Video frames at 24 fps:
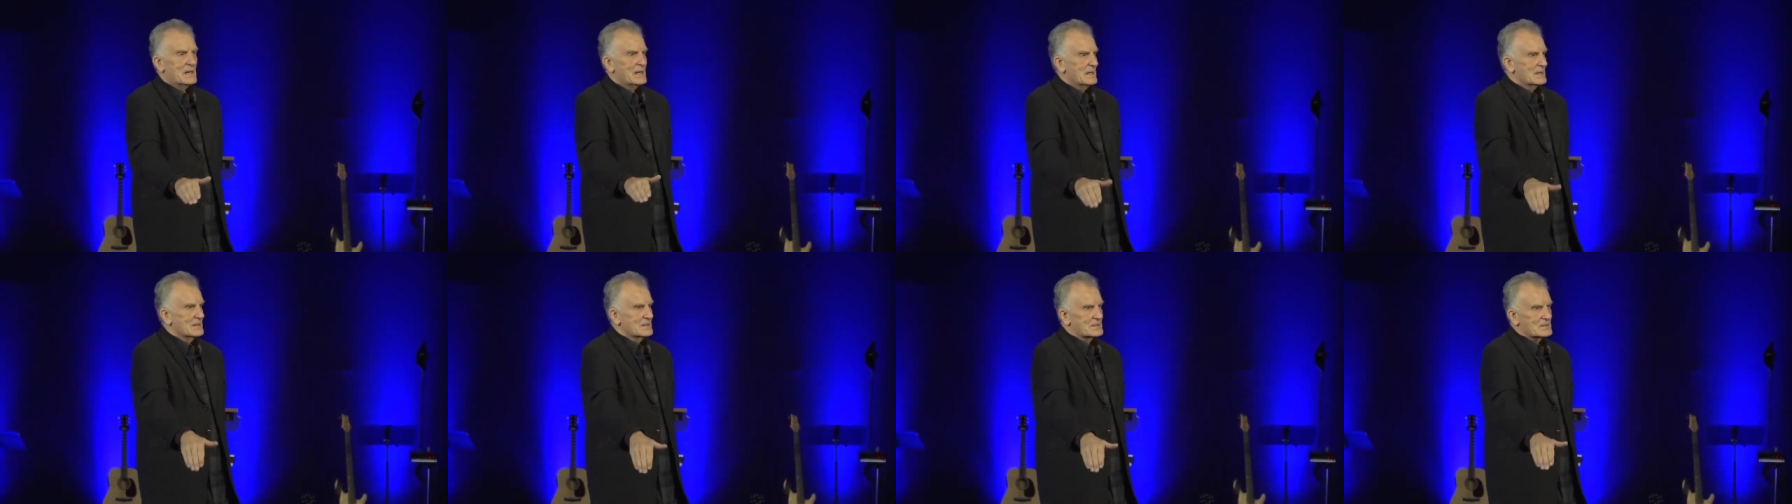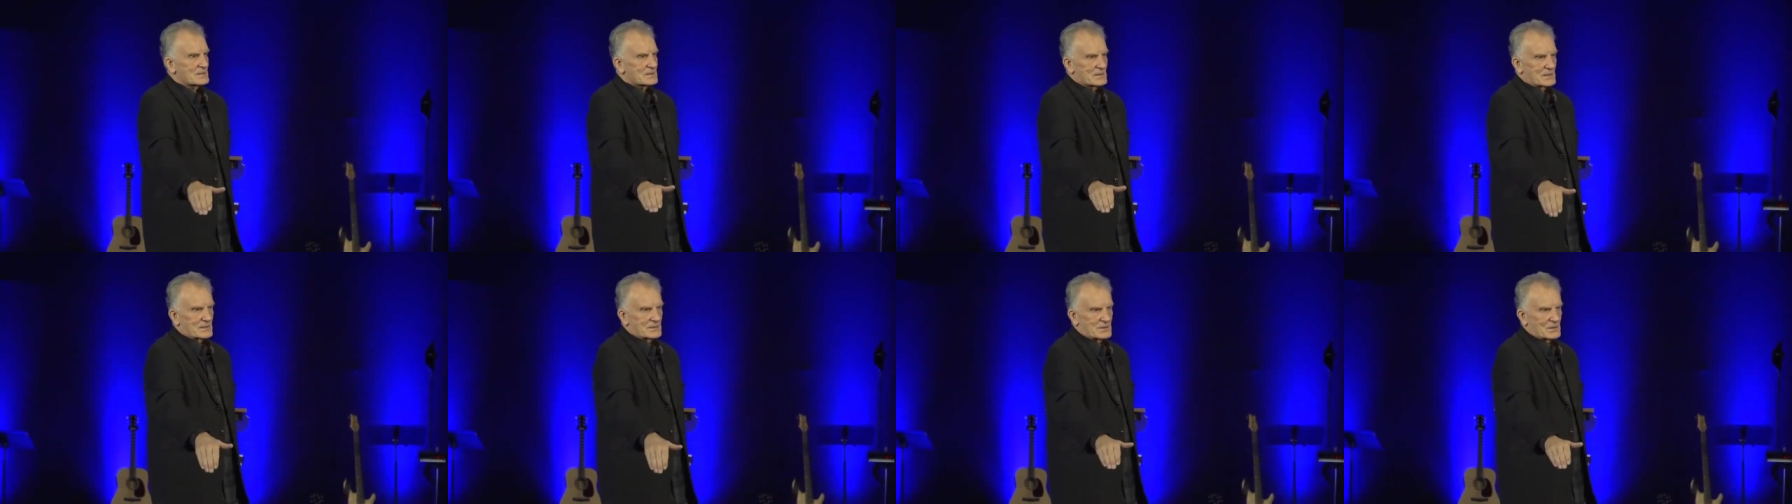his
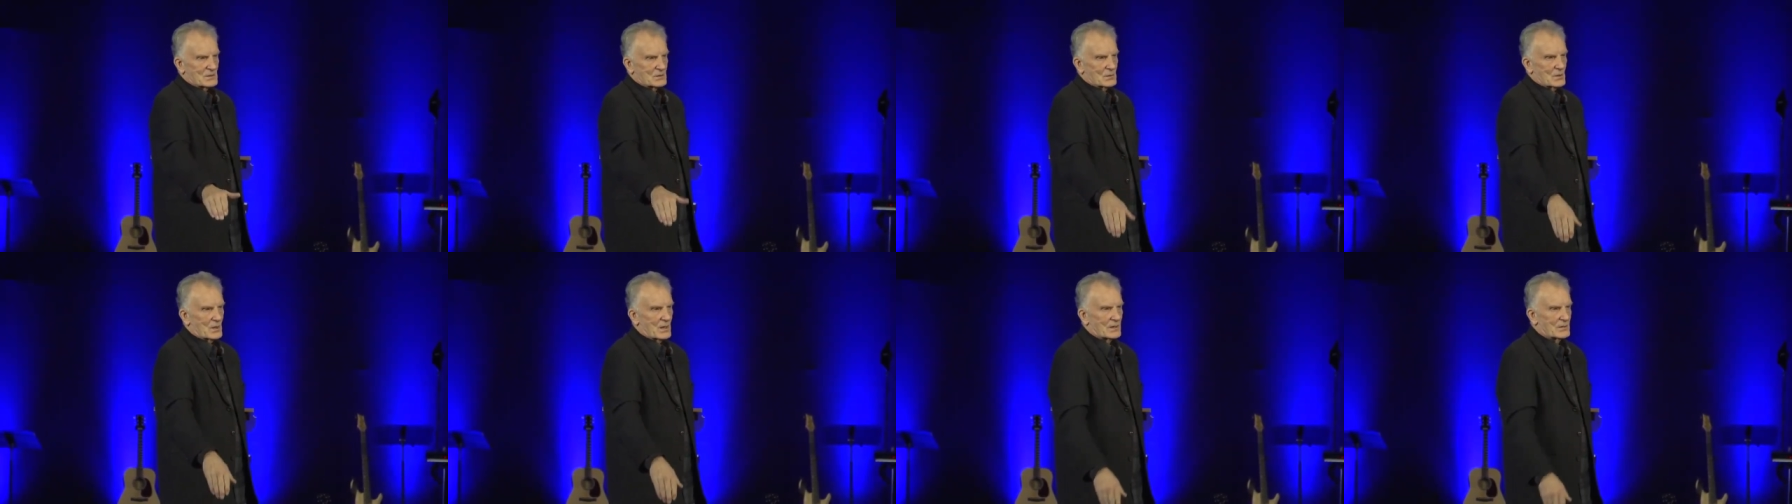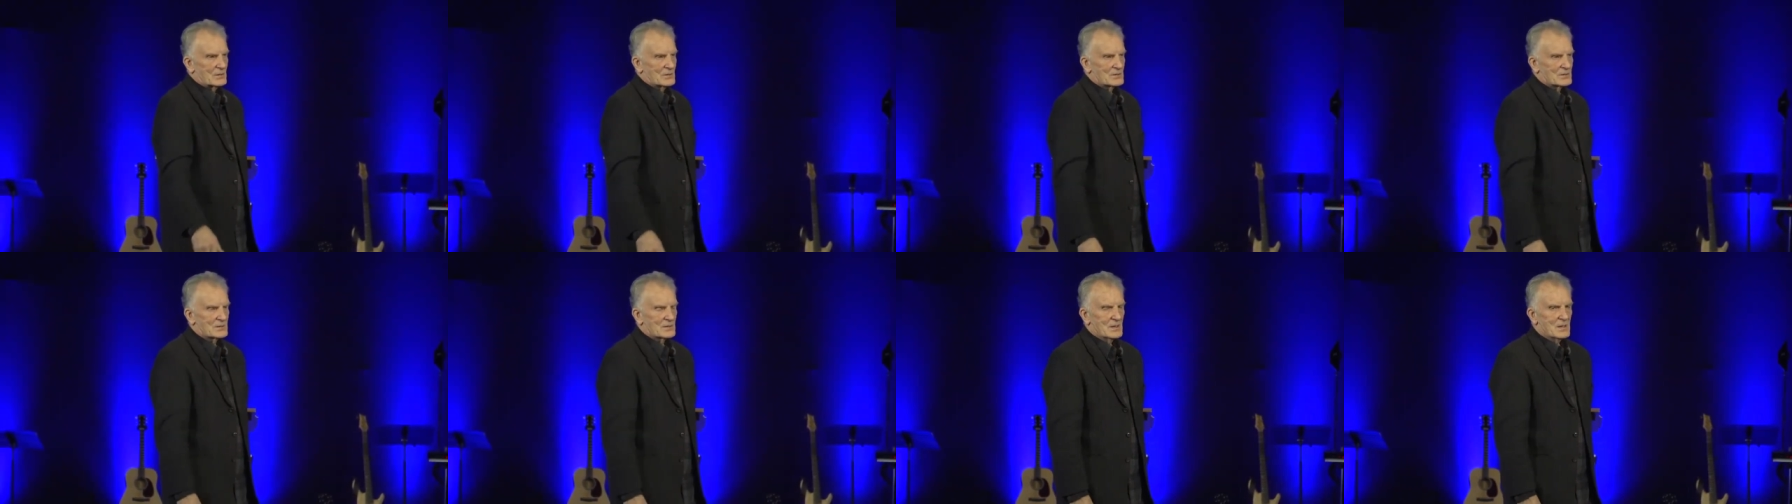sons and
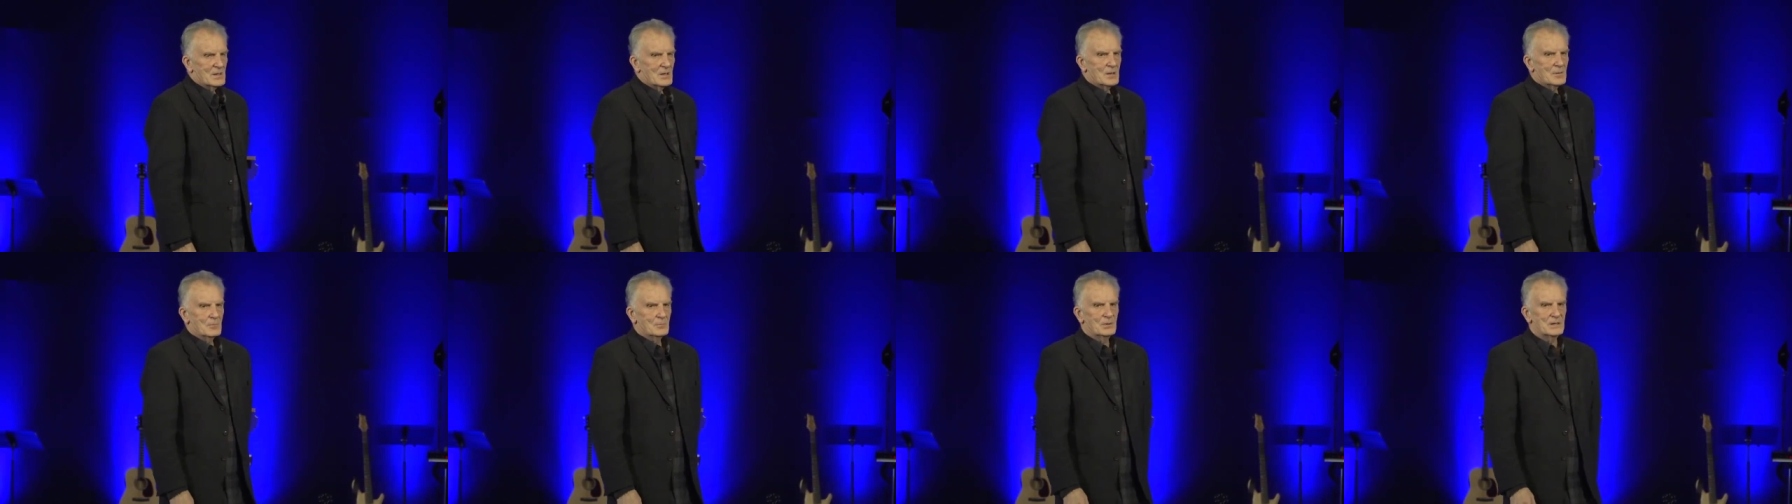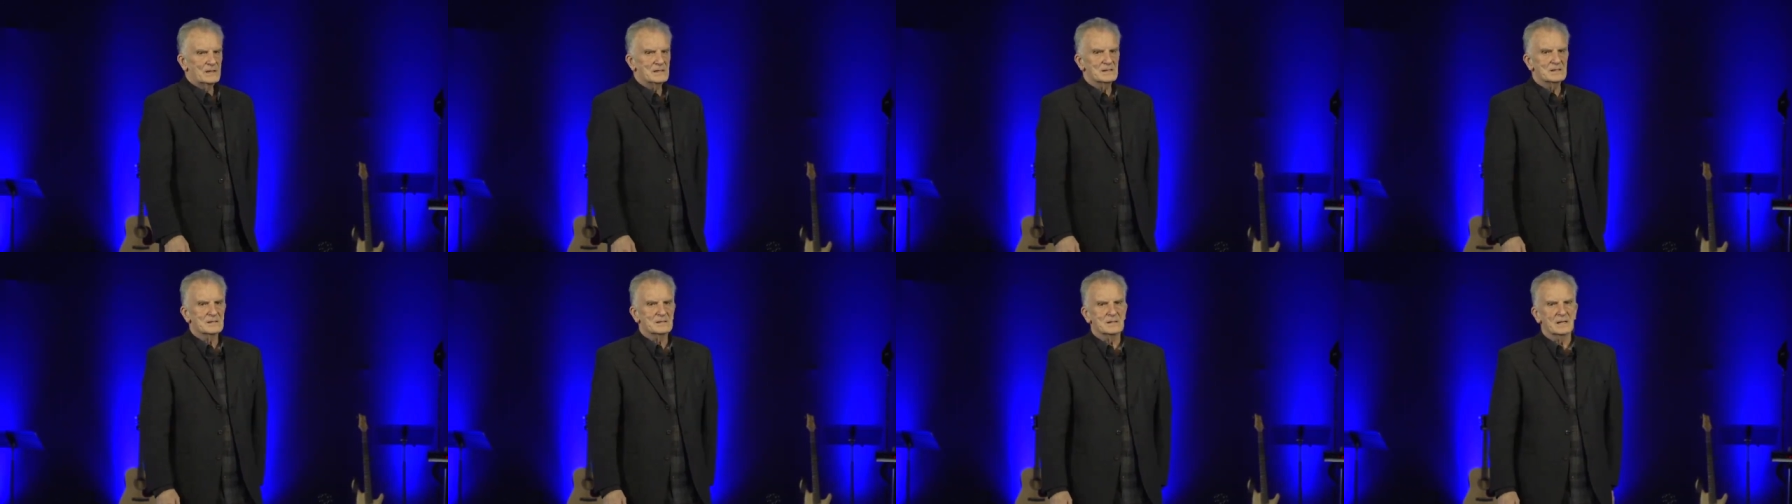daughters. But
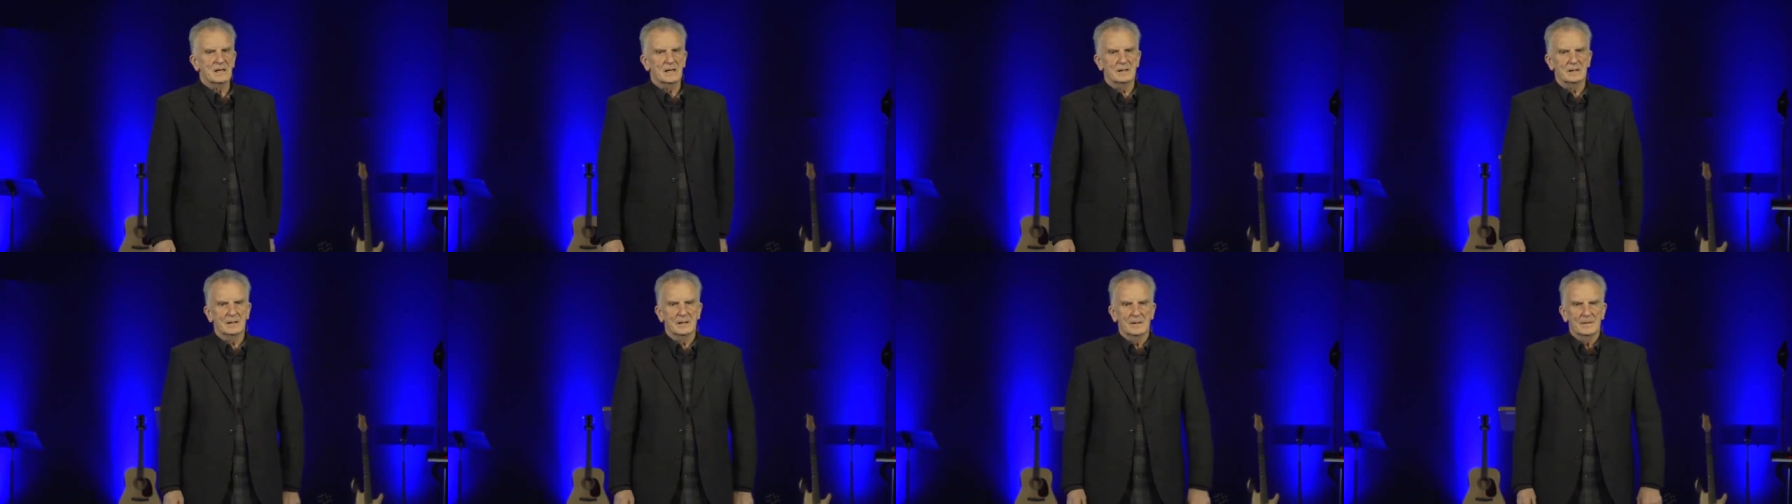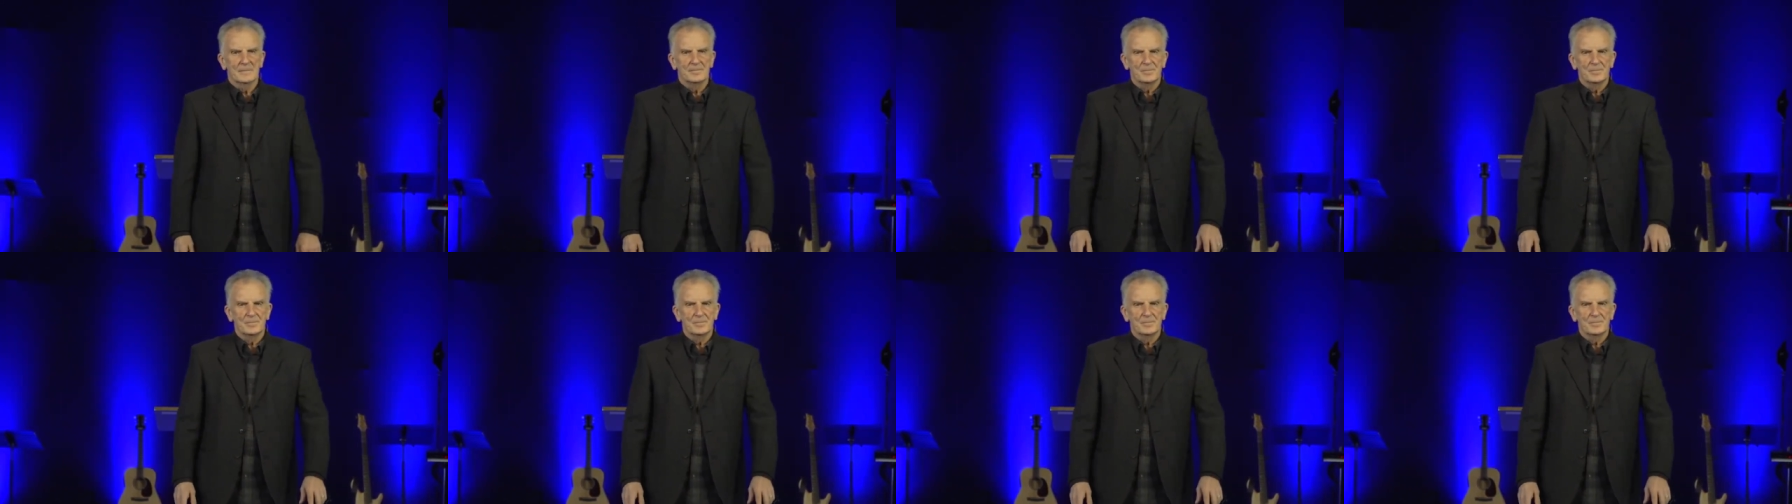he said,